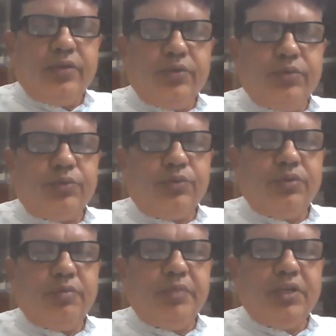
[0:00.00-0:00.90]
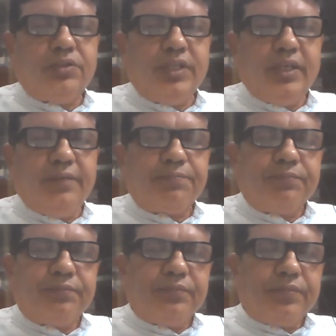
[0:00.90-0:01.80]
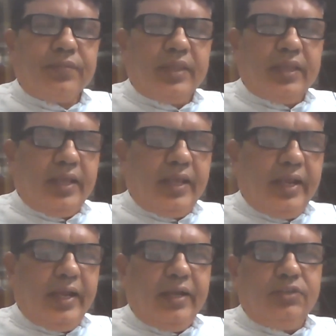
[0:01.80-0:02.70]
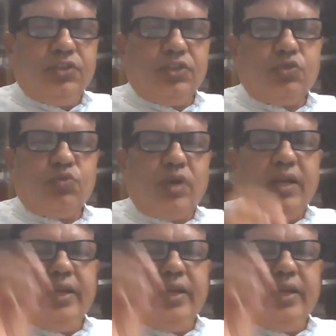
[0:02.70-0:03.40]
you, Minati. And just one